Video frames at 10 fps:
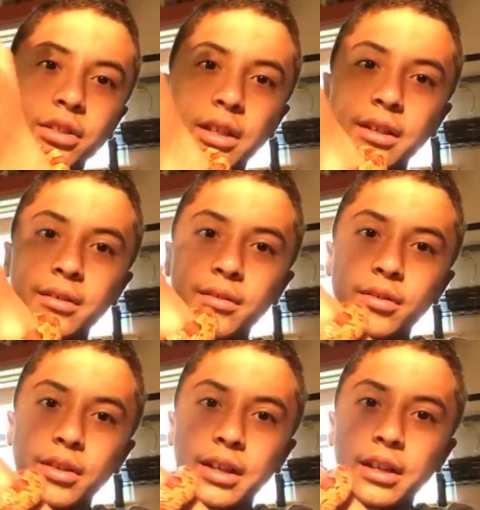a cool little
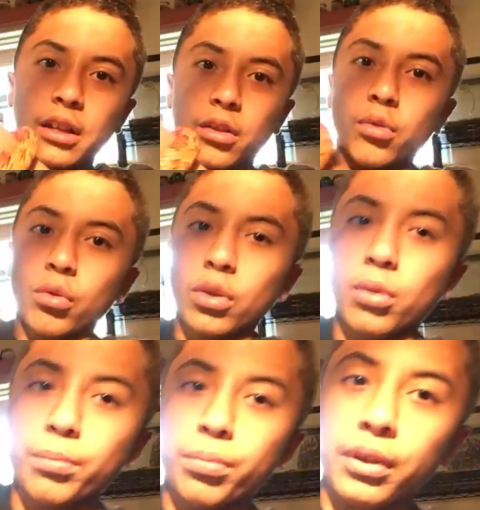bracelet. That's
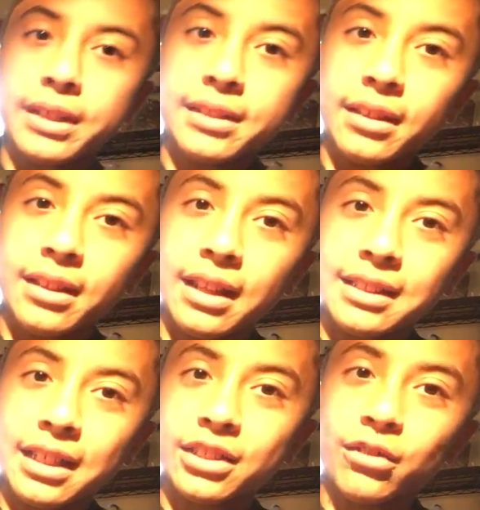actually a really cool
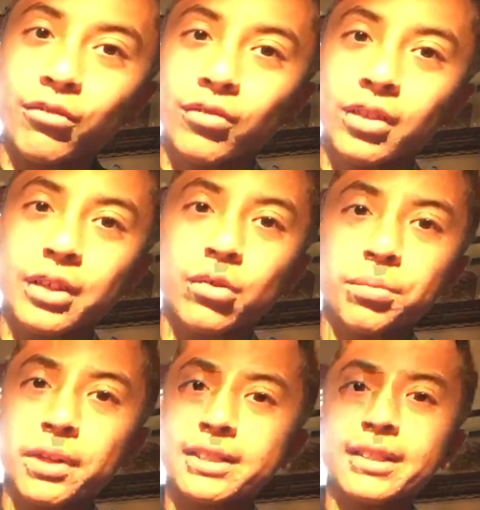bracelet. If he would just
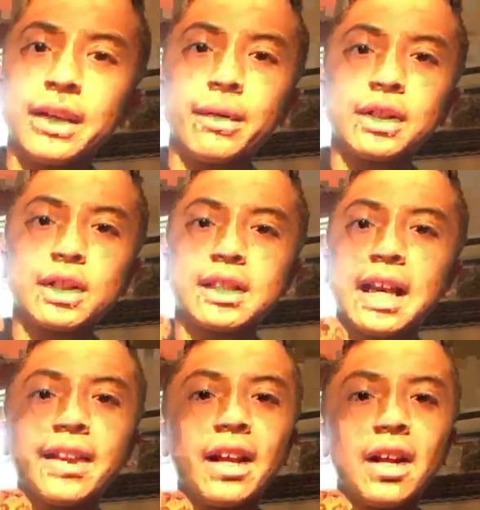stay there, that'd be
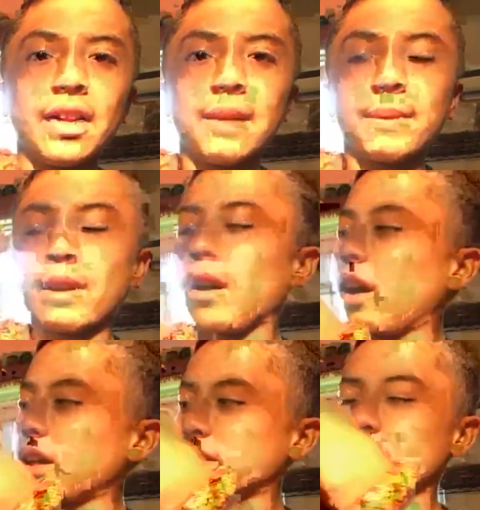awesome.
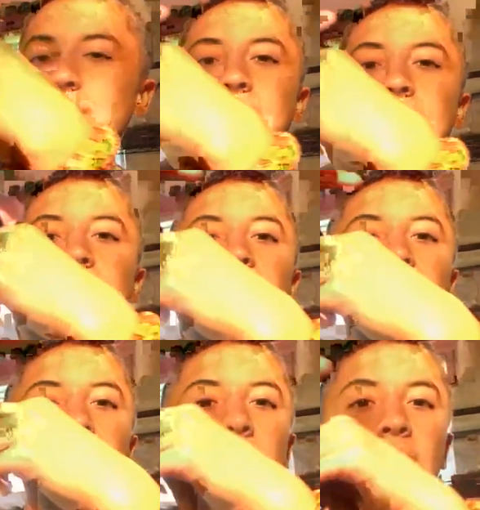Oh, now he's making